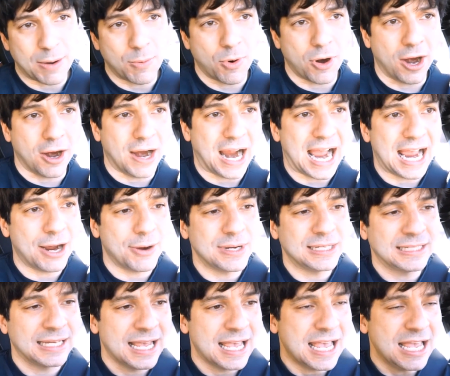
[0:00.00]
were. I
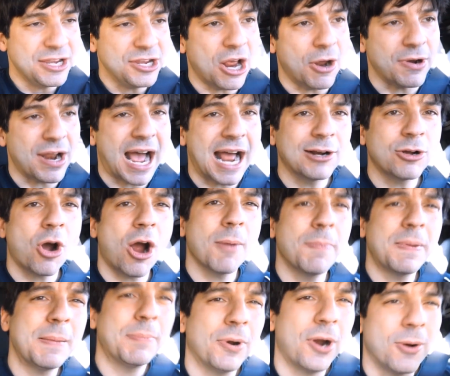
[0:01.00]
always, non-car
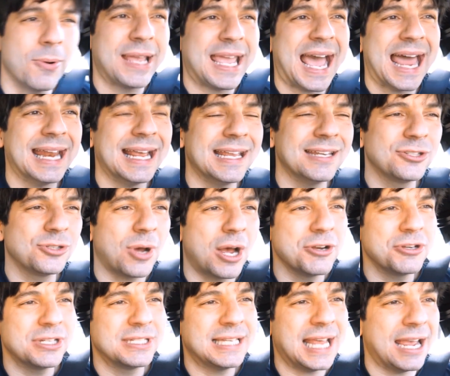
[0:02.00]
people don't get it, so I
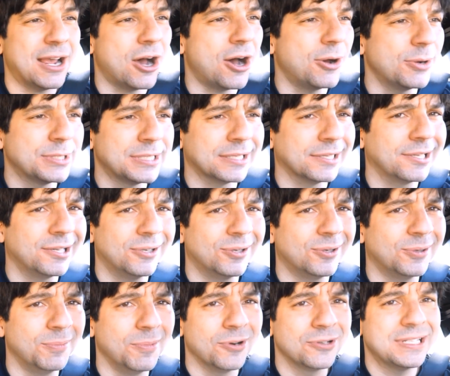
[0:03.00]
just say, oh, it's a
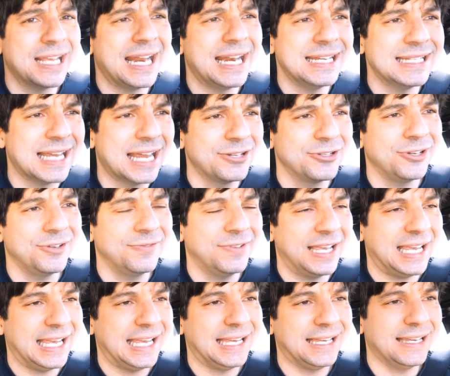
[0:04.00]
little Mercedes
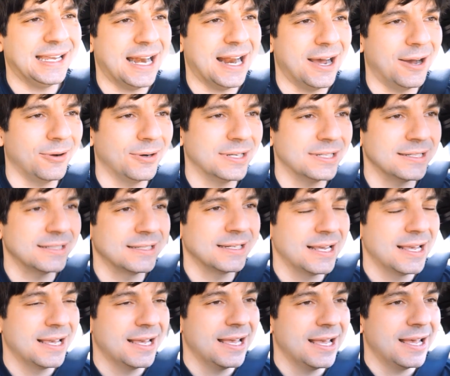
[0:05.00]
SUV, because,
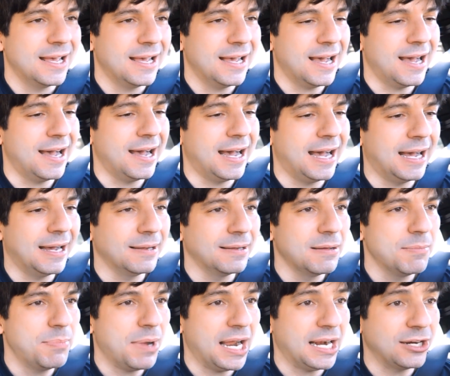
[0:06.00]

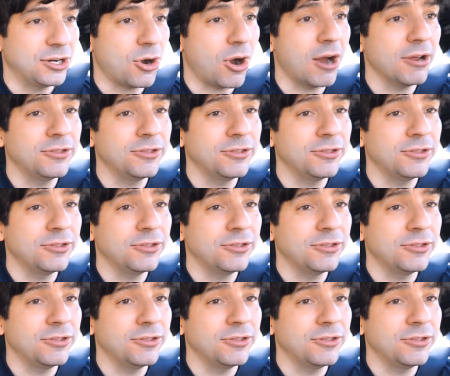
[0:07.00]
but car